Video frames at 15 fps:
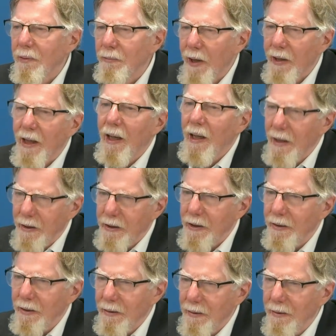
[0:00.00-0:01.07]

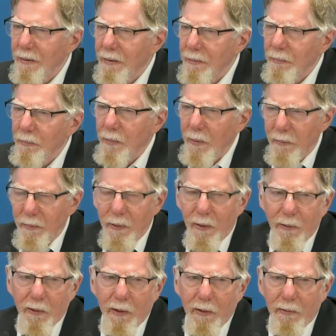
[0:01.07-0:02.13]
recollection
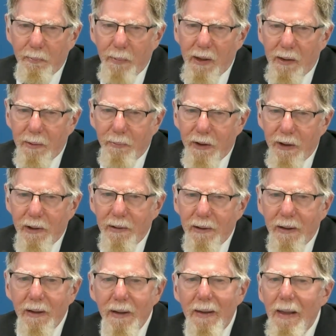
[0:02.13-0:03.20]
of Malcolm
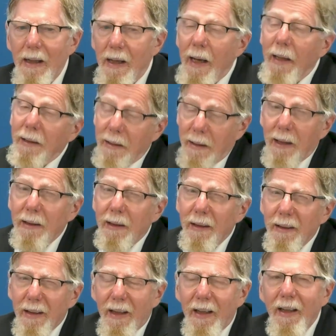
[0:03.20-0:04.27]
Shearing, and
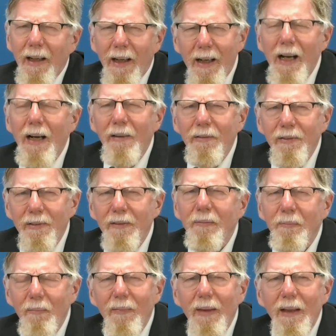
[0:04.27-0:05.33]
I have
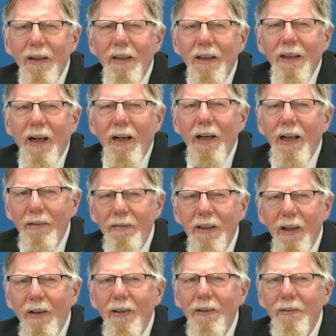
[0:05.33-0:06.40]
a
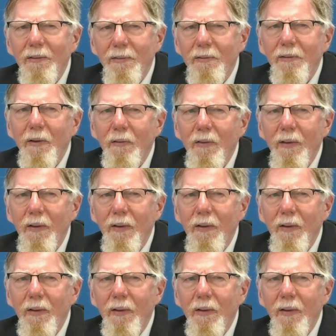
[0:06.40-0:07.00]
kind of